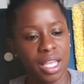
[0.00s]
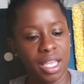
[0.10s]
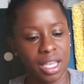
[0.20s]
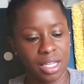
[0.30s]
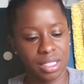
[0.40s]

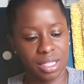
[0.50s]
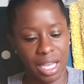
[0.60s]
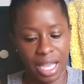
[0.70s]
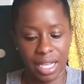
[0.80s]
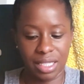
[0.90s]
and
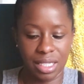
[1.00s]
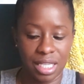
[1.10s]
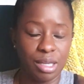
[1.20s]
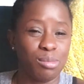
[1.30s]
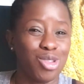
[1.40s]
I had to
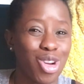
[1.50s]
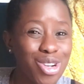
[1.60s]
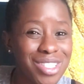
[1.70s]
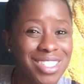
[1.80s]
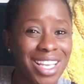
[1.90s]
keep
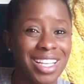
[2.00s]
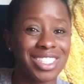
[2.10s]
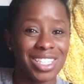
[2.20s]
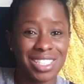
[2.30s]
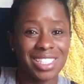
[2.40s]
nursing
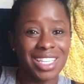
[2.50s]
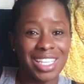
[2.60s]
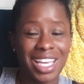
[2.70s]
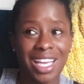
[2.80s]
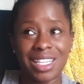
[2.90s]
just to
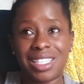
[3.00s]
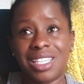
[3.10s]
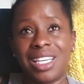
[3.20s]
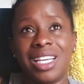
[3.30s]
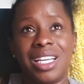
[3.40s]
get
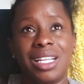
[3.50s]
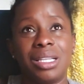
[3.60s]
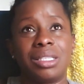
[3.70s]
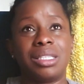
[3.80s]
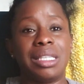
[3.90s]

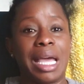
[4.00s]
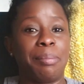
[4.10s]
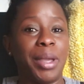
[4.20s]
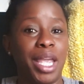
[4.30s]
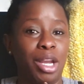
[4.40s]

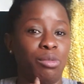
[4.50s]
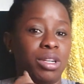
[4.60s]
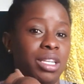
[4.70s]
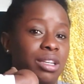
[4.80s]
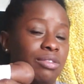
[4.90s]
that pain
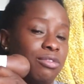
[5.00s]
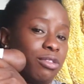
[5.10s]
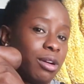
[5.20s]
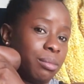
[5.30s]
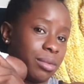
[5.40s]
relief
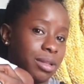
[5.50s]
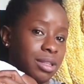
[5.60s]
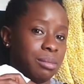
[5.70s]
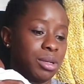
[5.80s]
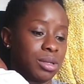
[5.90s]
from
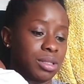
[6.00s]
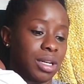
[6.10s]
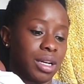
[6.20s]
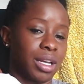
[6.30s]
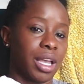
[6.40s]
the milk
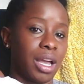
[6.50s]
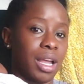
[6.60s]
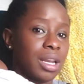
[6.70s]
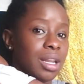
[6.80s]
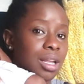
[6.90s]
duct.
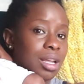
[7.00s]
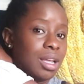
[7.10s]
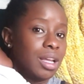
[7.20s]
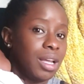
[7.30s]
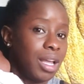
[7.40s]

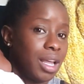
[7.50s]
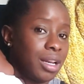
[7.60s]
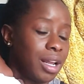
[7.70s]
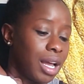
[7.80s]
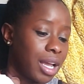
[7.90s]

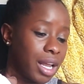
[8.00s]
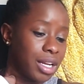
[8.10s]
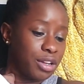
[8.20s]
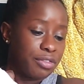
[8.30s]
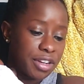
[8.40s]
And I got
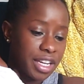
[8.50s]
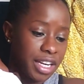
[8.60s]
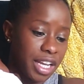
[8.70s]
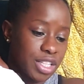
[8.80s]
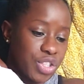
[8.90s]
a different
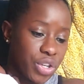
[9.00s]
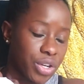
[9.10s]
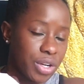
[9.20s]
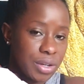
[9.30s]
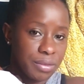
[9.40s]

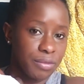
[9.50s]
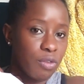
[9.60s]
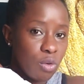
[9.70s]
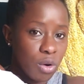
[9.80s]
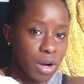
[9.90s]
connector
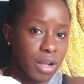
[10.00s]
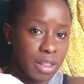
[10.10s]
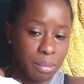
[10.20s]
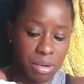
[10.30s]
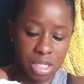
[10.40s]
for
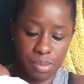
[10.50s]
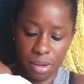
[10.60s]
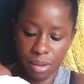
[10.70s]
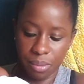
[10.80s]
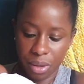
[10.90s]
the breast
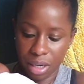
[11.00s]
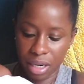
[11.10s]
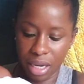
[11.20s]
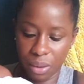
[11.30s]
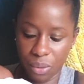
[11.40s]
pump
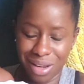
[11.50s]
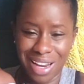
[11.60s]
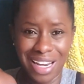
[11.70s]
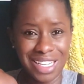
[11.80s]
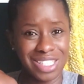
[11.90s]
on that one.
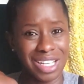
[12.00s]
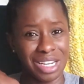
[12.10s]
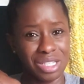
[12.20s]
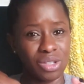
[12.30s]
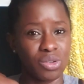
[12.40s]
And
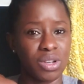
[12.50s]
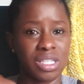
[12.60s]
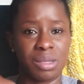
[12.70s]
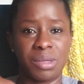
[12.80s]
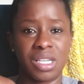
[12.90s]
it's so
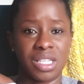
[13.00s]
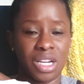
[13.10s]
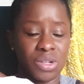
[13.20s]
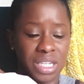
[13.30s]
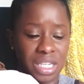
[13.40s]
crazy because I
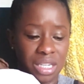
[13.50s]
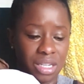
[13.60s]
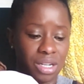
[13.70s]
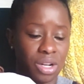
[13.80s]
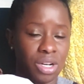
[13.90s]
only needed
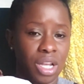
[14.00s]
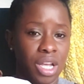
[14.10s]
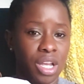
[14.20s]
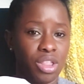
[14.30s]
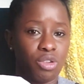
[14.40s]
it on
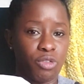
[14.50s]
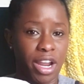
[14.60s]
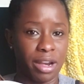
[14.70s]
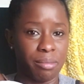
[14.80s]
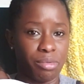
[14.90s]
the
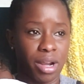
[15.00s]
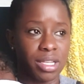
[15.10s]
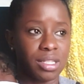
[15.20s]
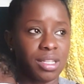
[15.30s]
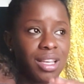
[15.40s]
right
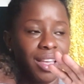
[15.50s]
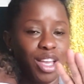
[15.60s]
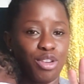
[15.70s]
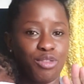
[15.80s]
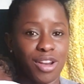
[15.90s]
breast.
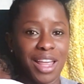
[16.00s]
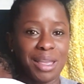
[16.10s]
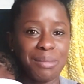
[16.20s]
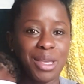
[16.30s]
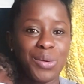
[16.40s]
If you're
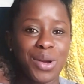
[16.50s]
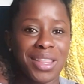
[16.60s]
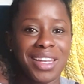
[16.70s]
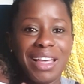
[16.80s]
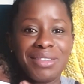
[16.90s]
like me, where
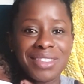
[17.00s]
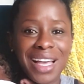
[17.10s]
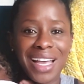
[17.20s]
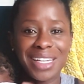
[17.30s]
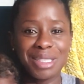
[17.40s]
the left
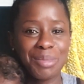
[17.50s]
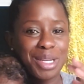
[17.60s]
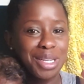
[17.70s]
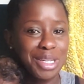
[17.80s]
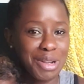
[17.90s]
side is
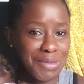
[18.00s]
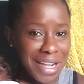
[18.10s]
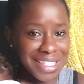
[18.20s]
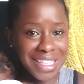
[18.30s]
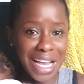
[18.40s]
bigger than your
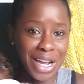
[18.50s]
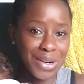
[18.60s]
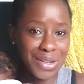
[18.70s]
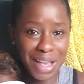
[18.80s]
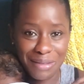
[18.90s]
right side,
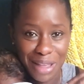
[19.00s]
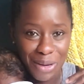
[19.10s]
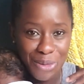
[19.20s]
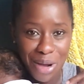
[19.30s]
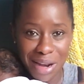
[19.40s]
or you have
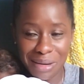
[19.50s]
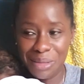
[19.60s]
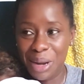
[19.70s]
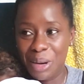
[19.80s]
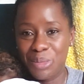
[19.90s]
that
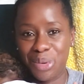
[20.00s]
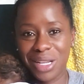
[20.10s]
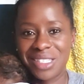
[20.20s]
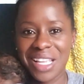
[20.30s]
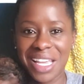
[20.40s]
one
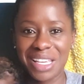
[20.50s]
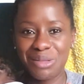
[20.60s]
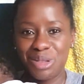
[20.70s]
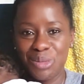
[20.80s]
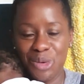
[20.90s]
breast that
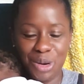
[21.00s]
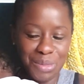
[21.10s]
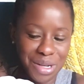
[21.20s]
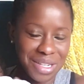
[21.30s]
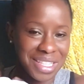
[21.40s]
gives you more
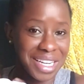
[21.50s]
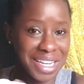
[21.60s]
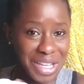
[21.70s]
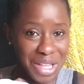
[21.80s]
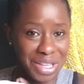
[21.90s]
milk than
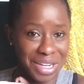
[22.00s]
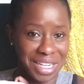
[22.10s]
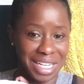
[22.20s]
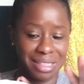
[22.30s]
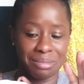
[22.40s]
the other,
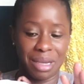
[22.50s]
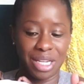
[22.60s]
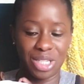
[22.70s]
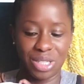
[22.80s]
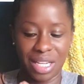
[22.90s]
that's my
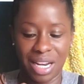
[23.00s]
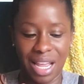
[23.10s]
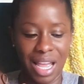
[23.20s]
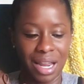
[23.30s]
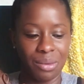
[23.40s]
issue that I
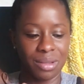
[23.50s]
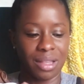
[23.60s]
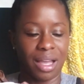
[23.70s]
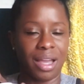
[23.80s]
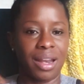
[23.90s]
had with
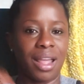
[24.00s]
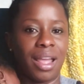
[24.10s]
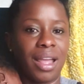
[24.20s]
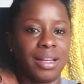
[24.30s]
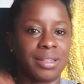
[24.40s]
that.
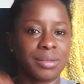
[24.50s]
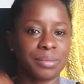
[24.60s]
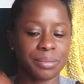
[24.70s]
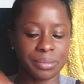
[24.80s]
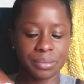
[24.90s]
And
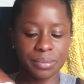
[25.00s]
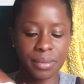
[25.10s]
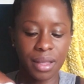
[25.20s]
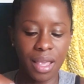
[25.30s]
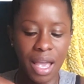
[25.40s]

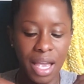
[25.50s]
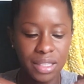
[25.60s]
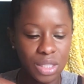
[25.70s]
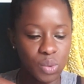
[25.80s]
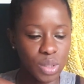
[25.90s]
I
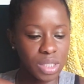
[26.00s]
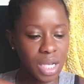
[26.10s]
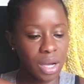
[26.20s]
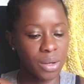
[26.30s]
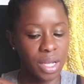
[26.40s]
had to switch
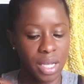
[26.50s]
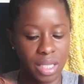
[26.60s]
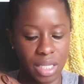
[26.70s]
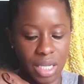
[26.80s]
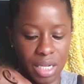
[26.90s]
out
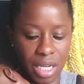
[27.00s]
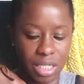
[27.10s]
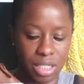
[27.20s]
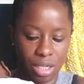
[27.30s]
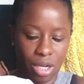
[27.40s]
the
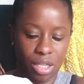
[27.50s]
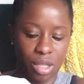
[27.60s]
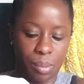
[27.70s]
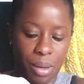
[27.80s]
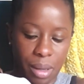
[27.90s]
connection on
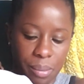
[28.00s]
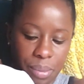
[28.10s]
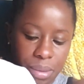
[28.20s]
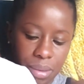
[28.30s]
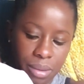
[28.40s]
the
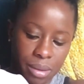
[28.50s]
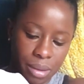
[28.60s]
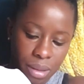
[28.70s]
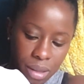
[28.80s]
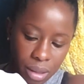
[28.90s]
pump,
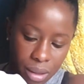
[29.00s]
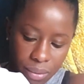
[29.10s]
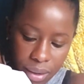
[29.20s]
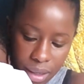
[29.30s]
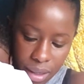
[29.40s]

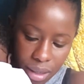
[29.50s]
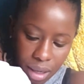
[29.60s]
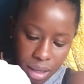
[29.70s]
right?